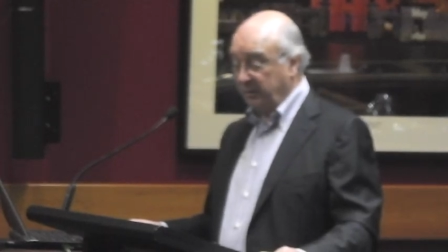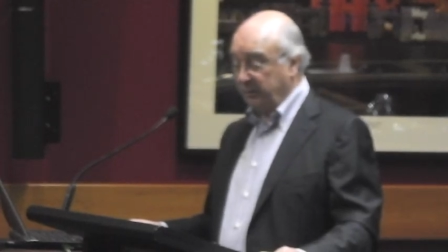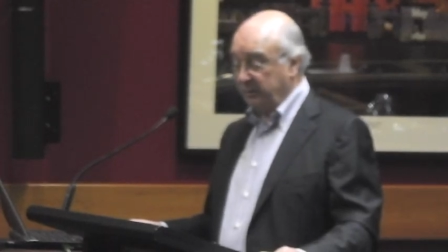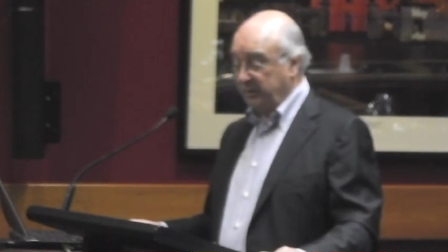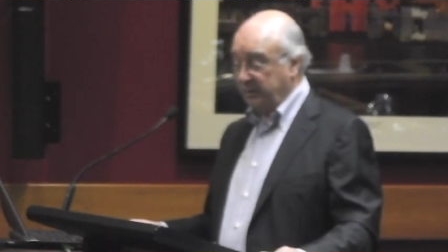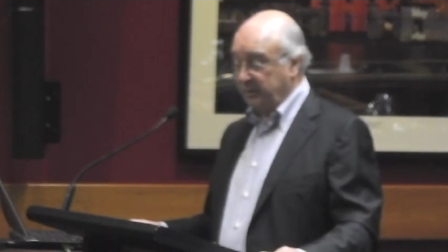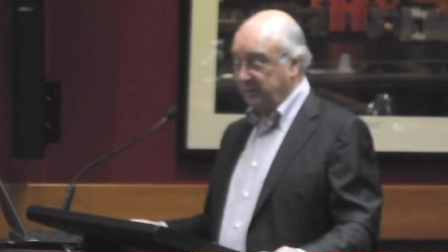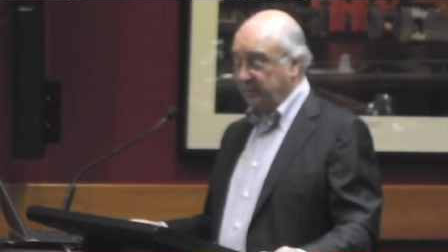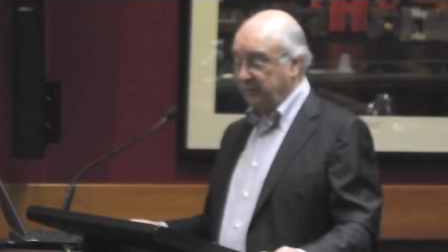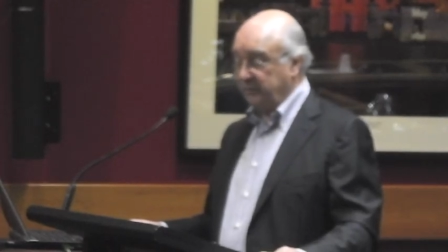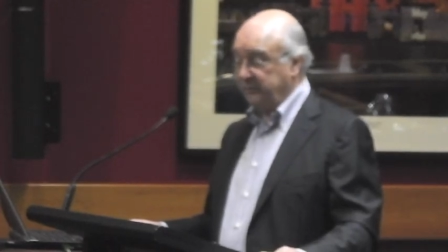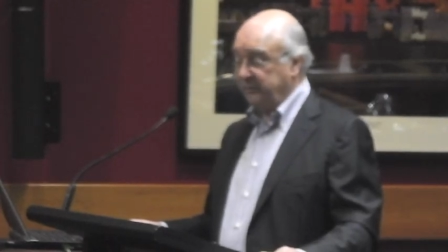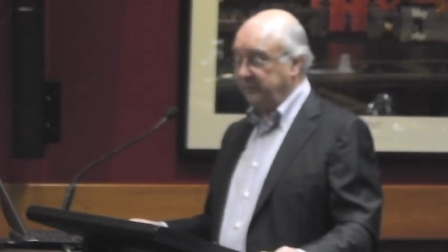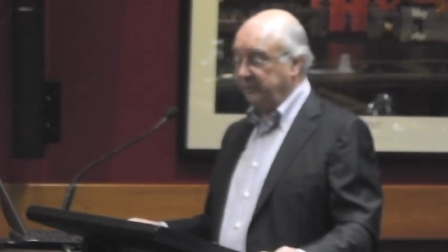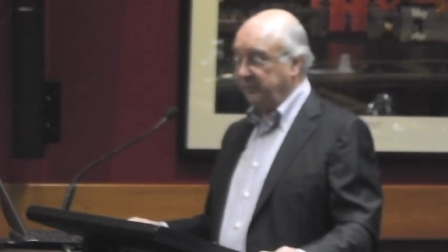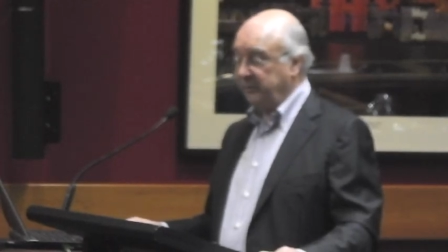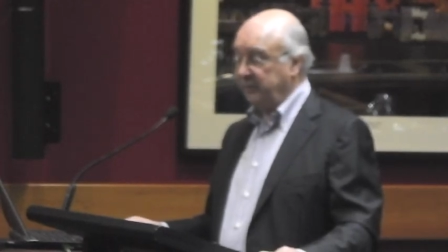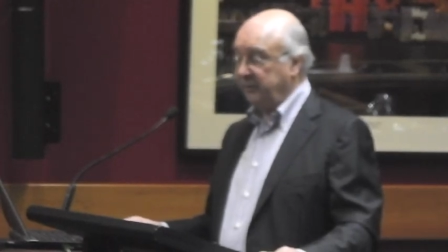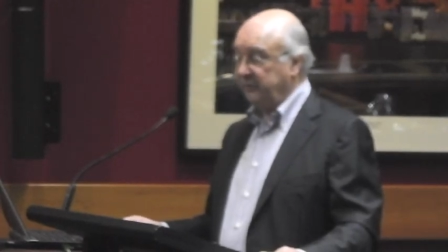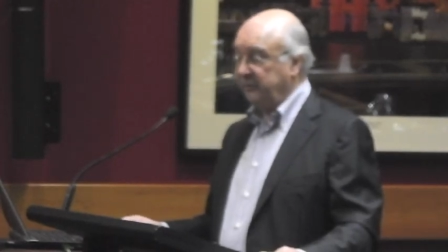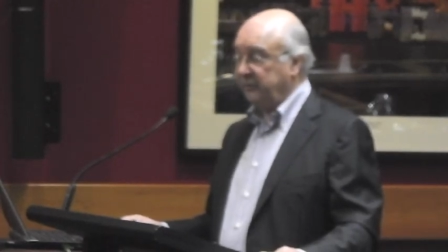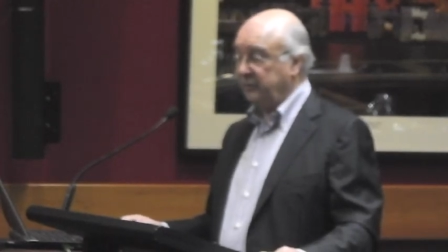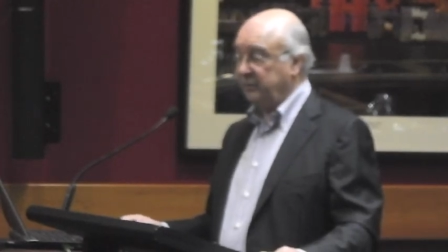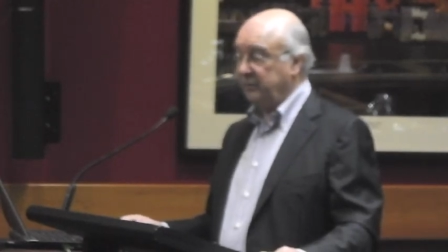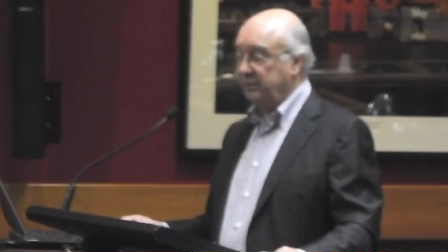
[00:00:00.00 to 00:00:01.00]
the records of the
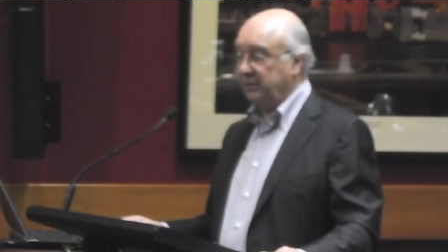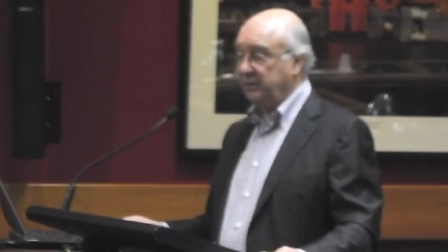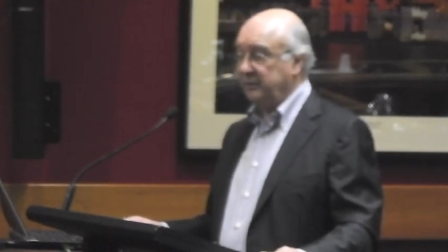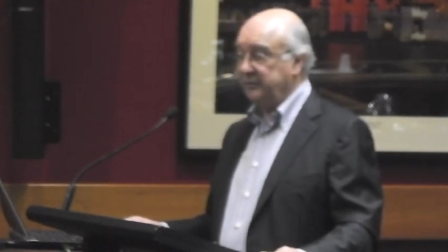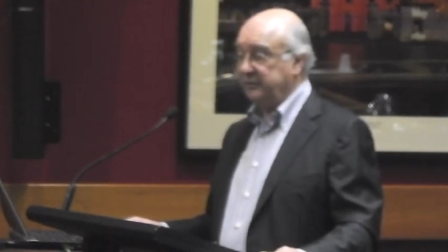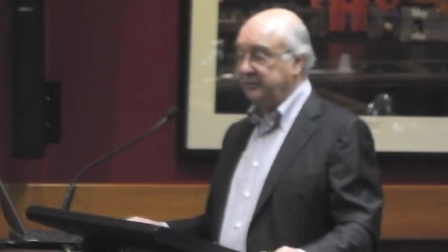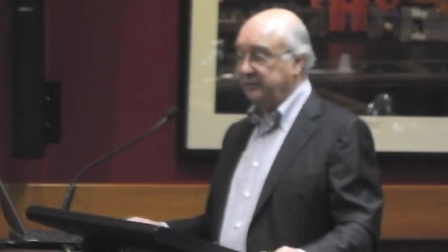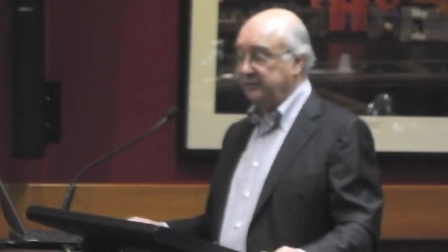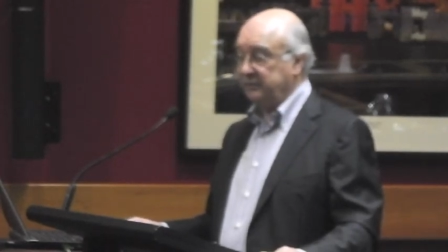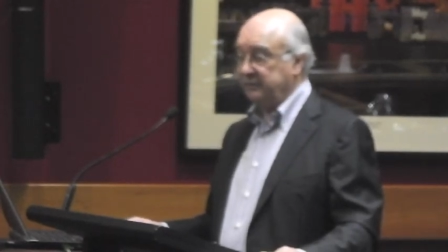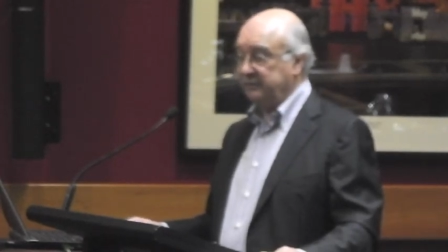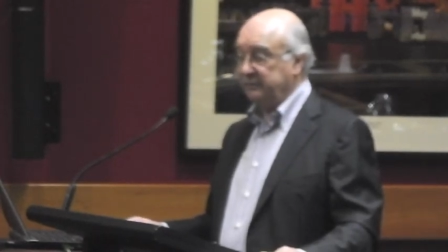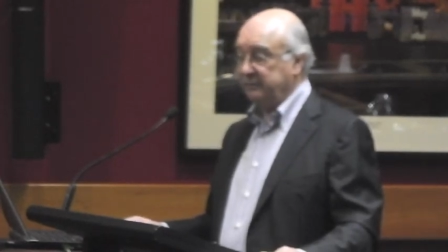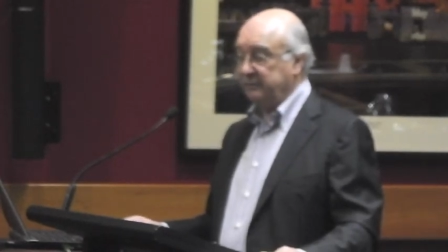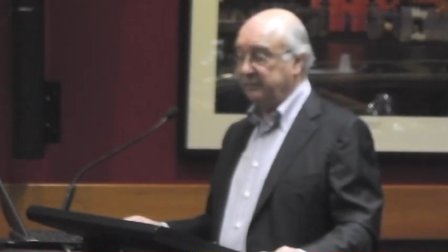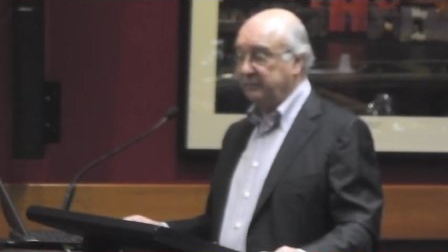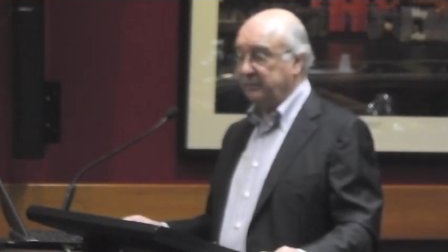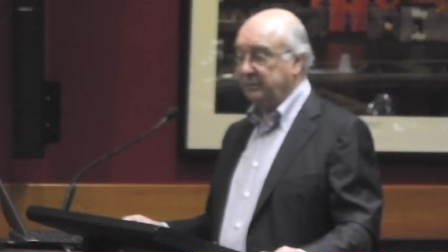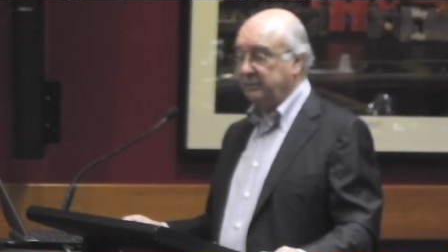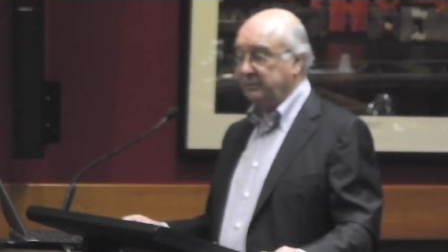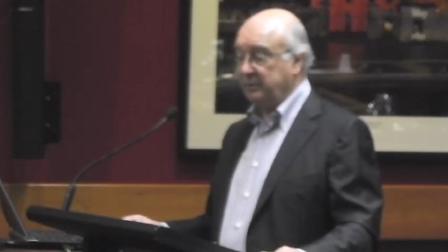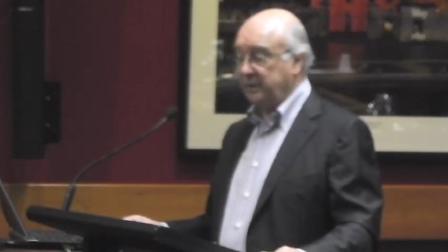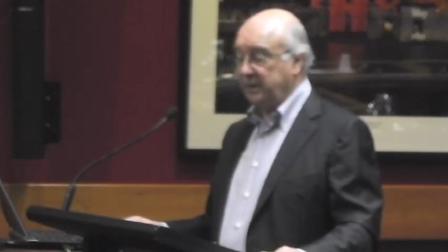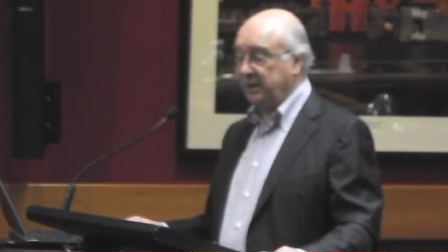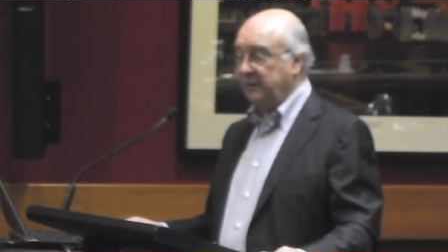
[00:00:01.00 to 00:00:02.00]
historians
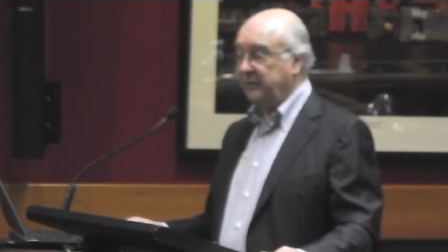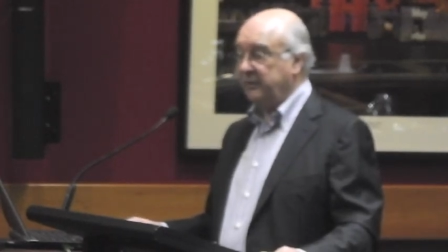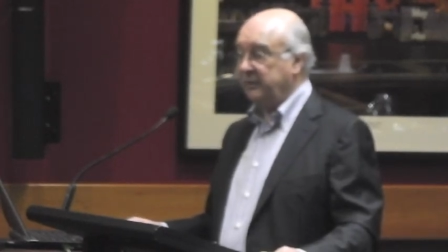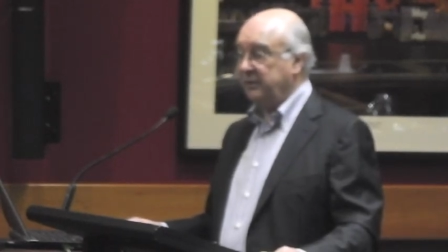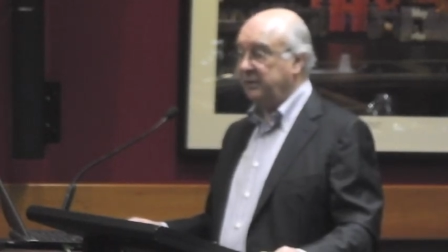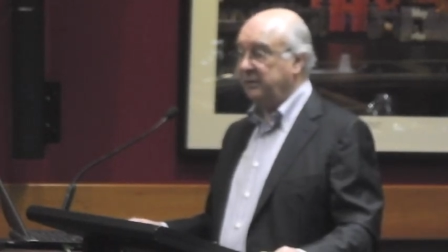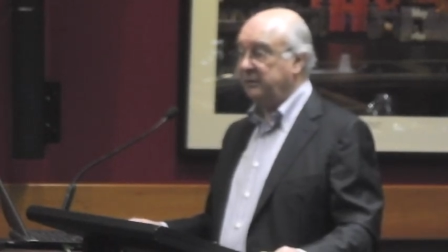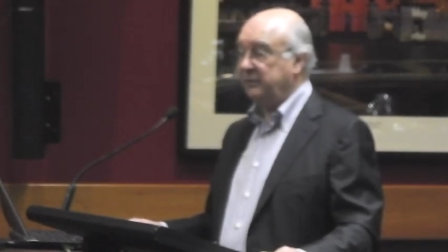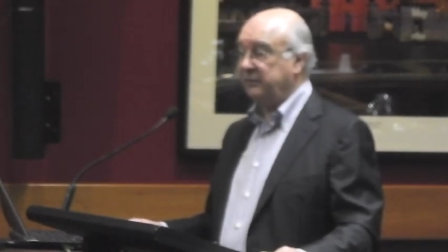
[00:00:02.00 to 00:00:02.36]
who've created the,